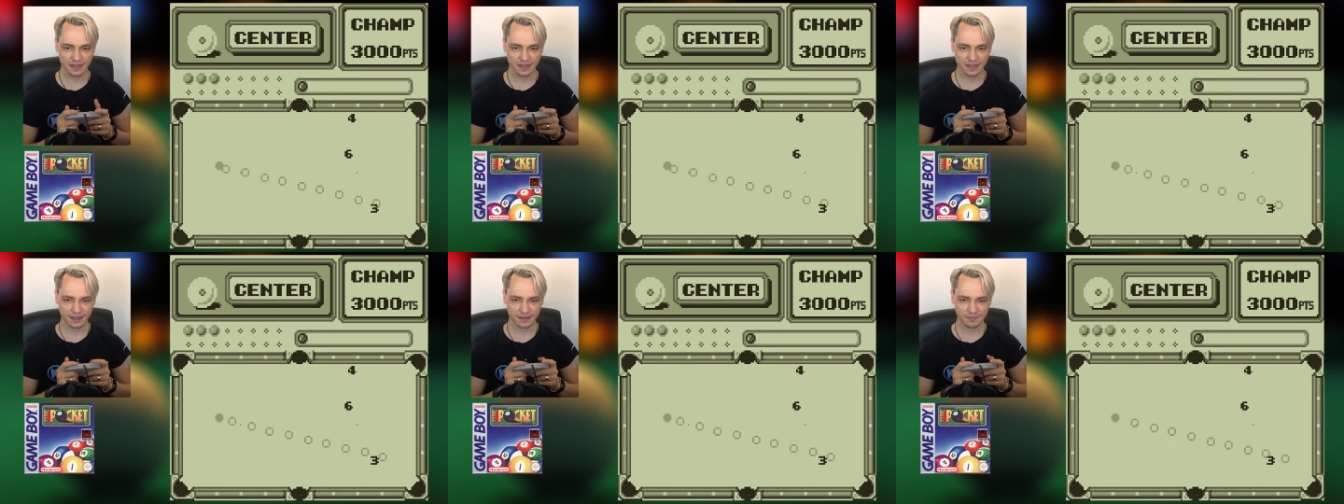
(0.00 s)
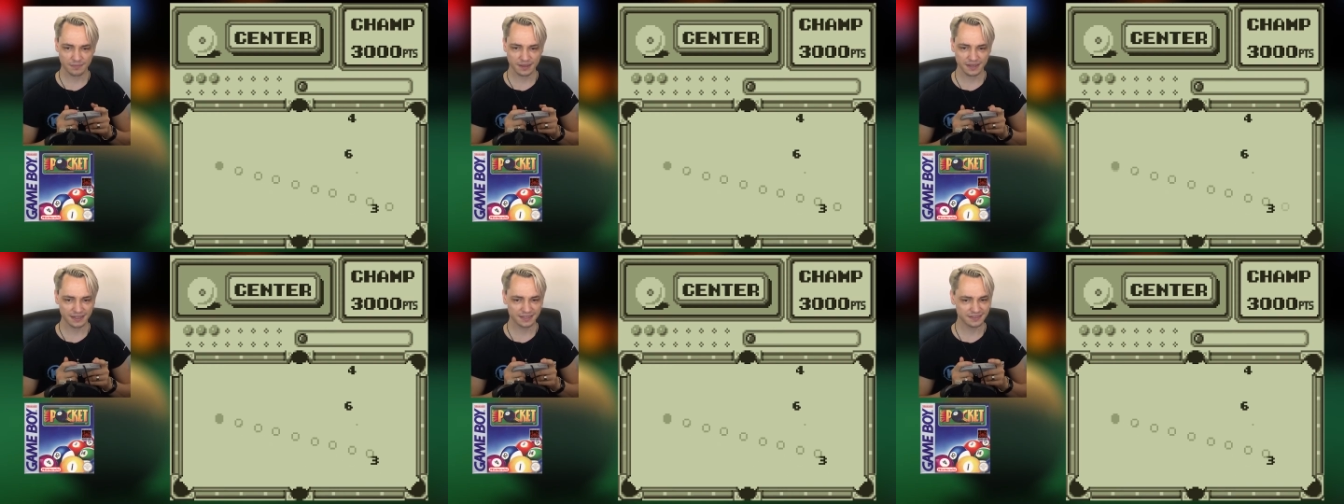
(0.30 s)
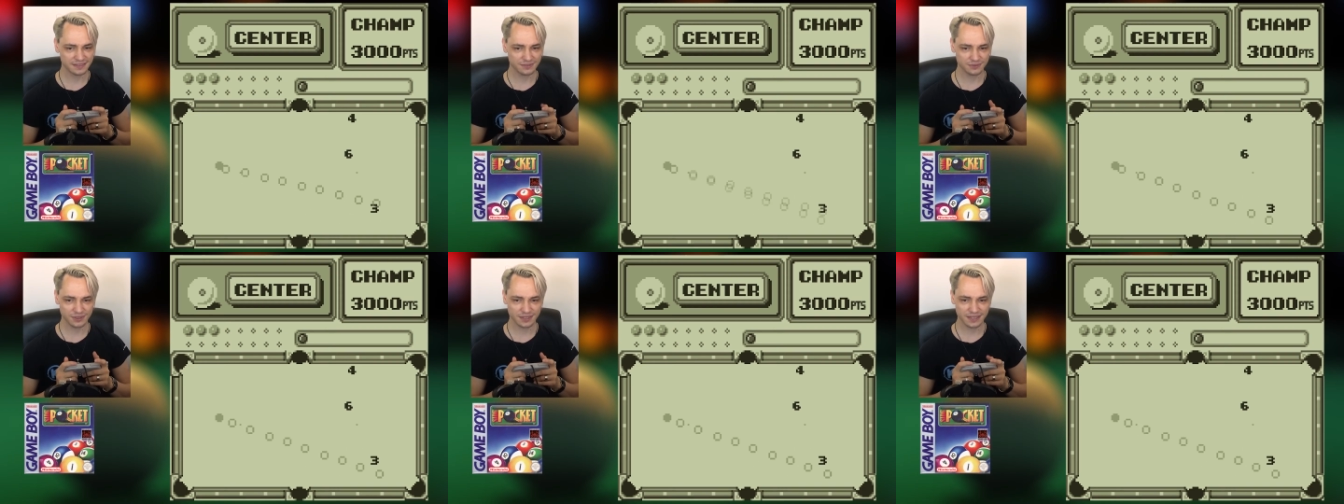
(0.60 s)
Oh man,
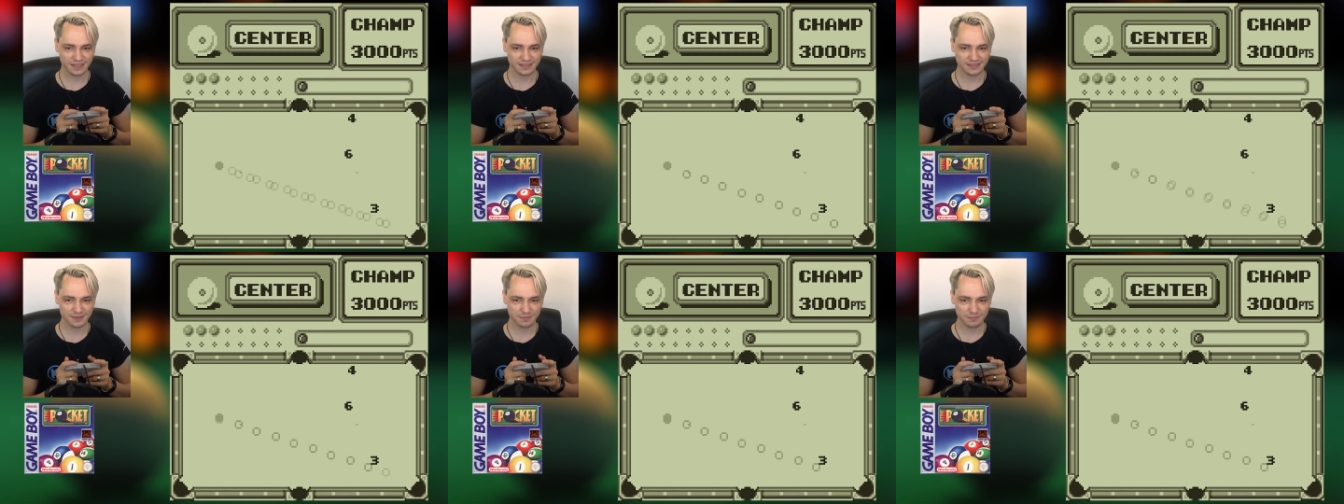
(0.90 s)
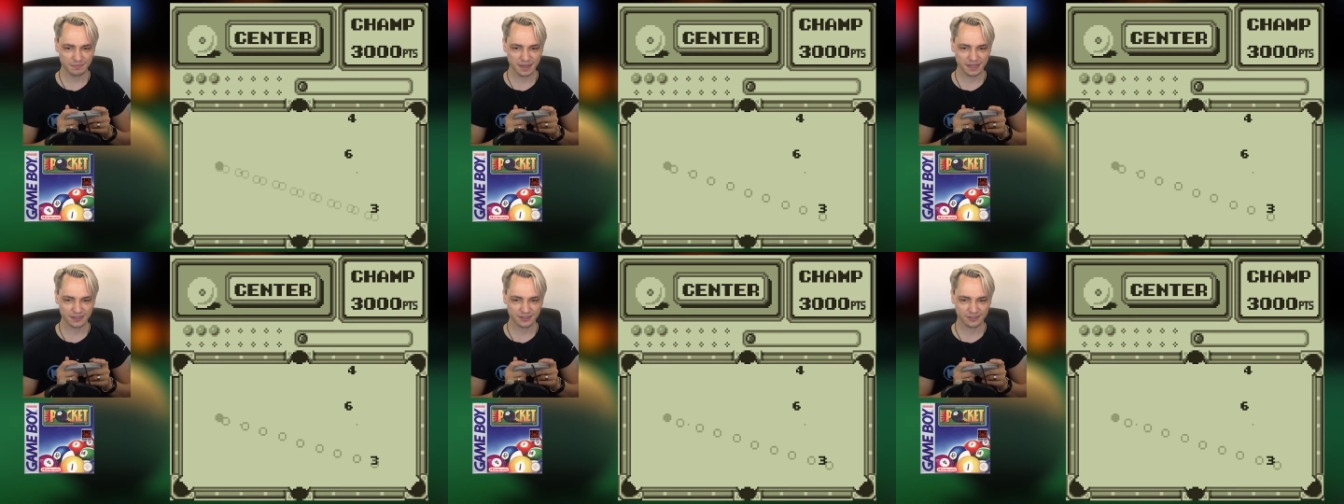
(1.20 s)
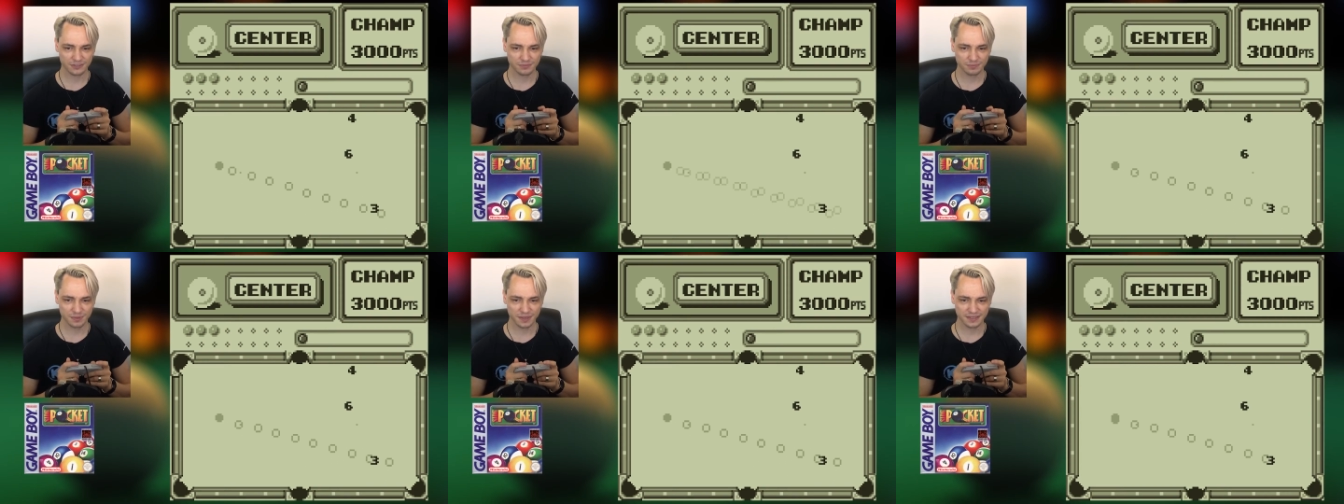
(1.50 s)
it's a matter
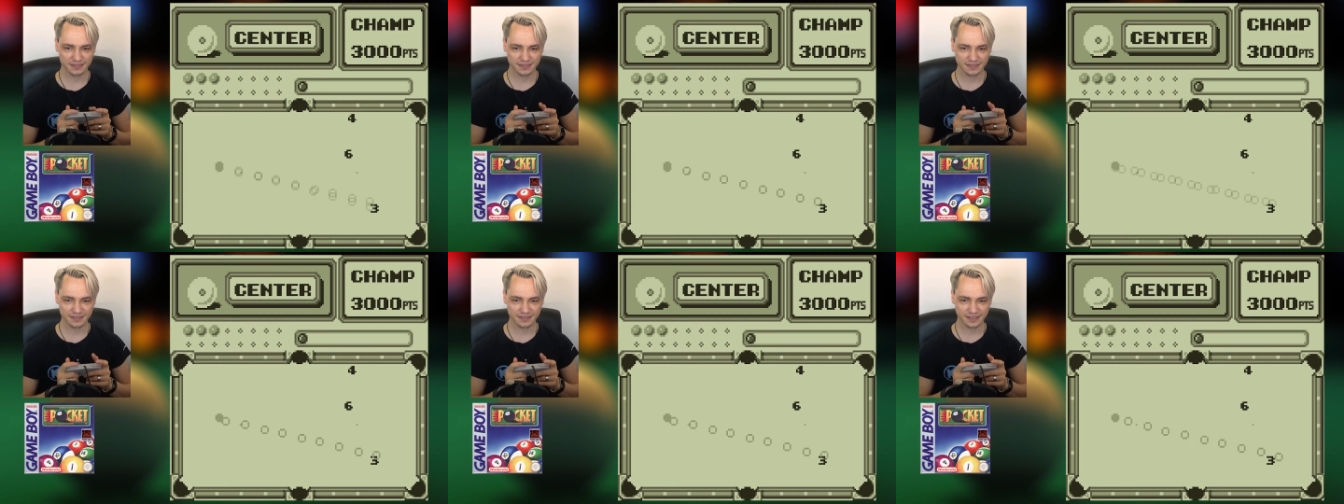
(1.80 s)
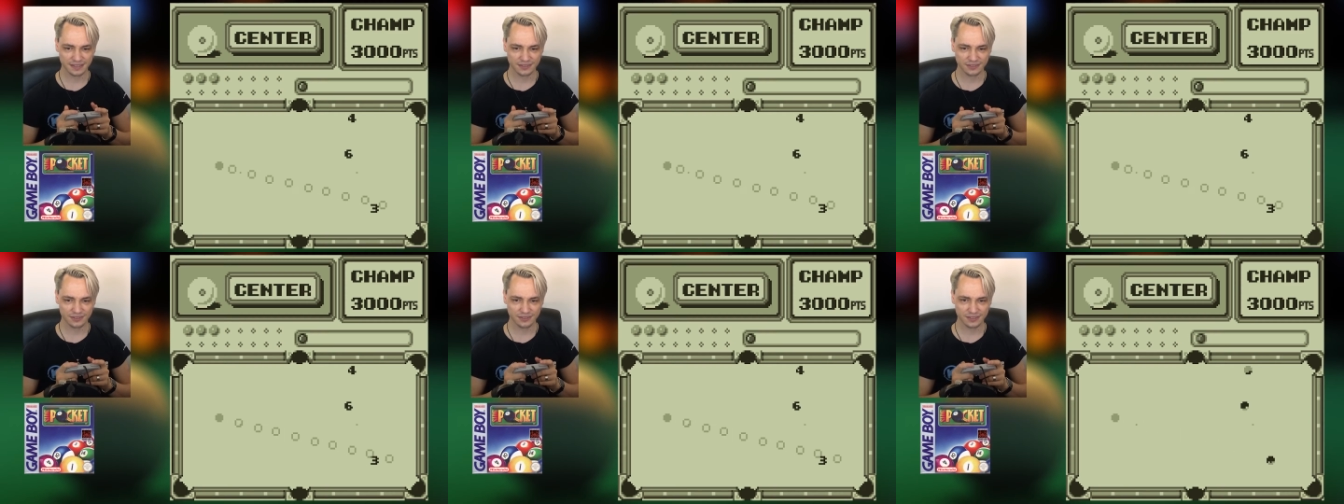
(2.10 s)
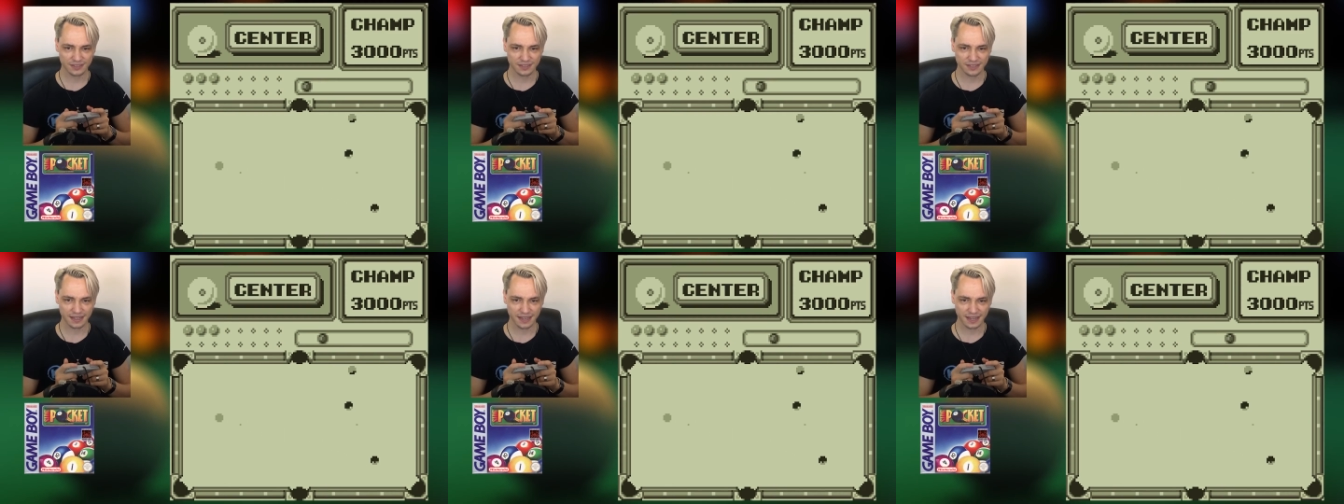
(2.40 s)
of pixels and you
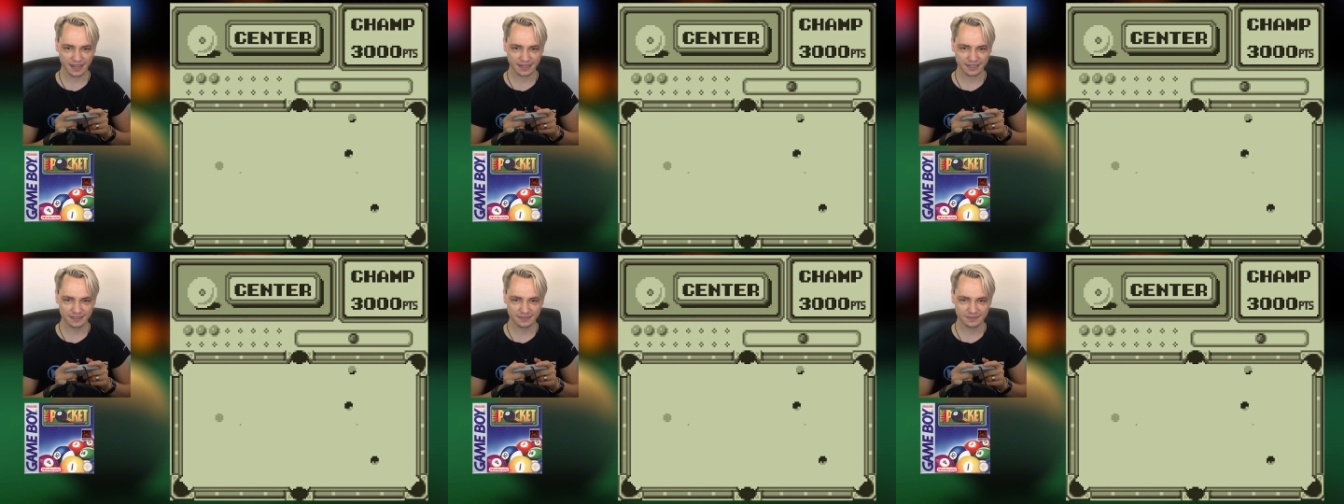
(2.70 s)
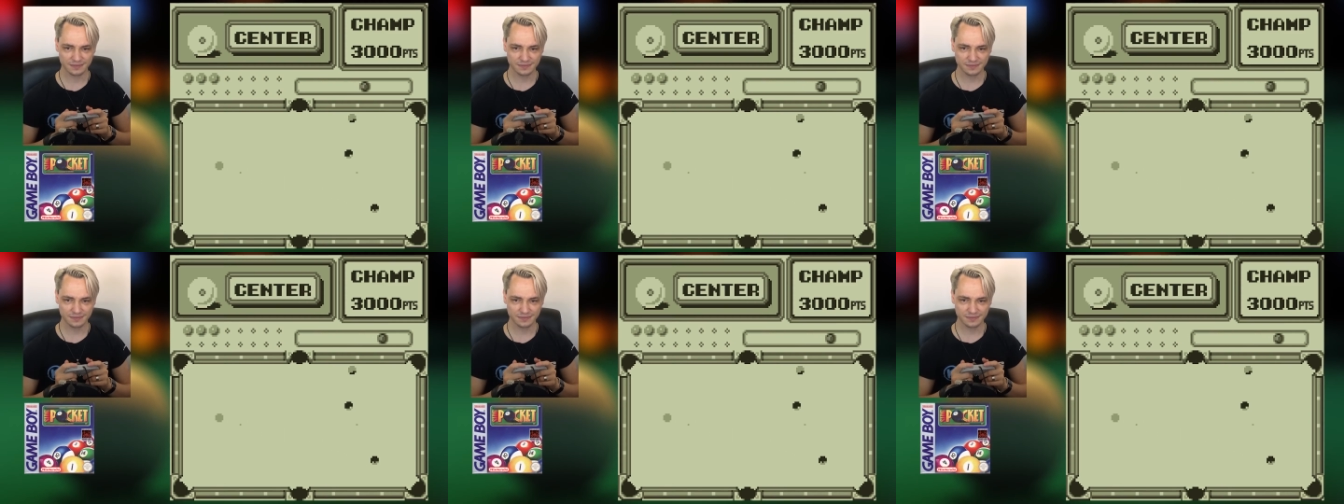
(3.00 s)
can't